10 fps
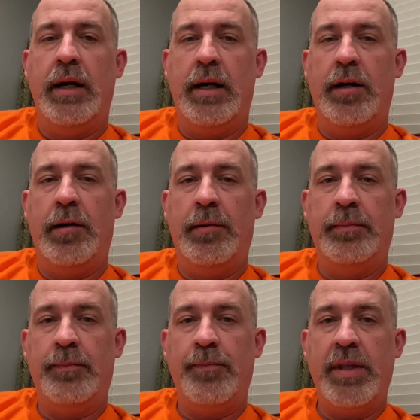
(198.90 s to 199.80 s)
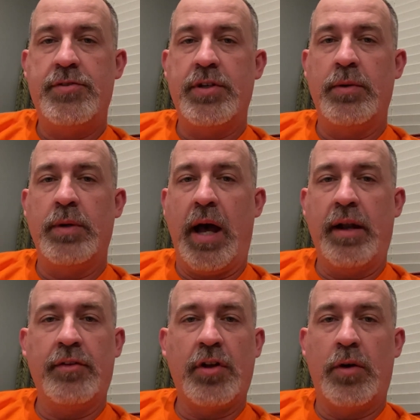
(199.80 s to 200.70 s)
Um, and so
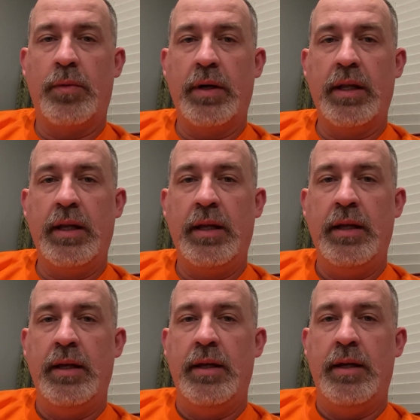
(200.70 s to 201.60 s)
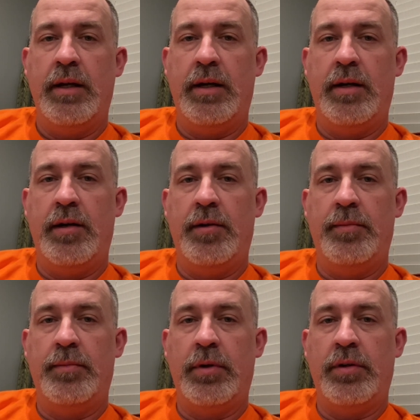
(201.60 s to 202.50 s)
God has already,
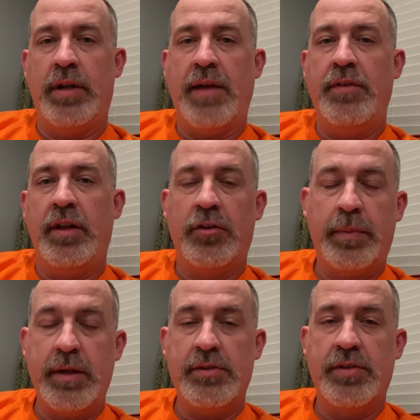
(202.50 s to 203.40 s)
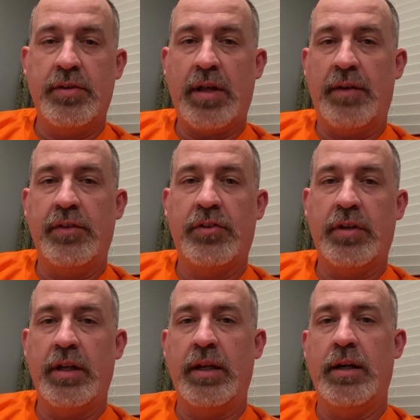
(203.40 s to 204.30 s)
um, or David experienced this
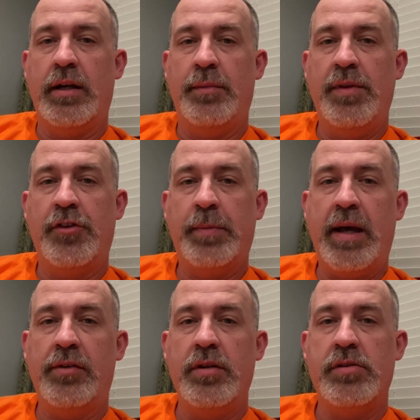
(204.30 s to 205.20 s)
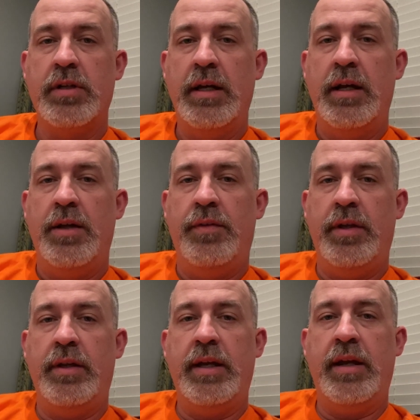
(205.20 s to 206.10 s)
obviously um, in this passage,
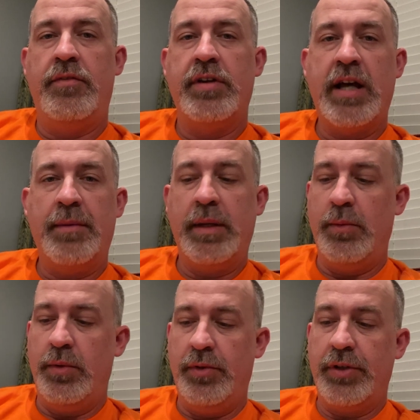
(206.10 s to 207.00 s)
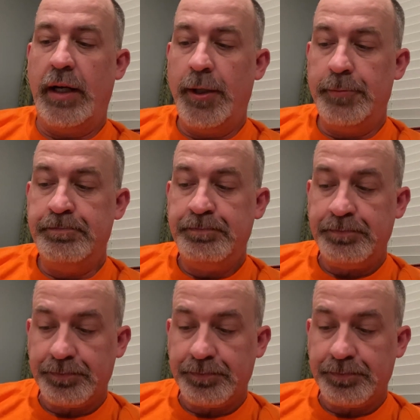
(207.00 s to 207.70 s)
that every time he was um,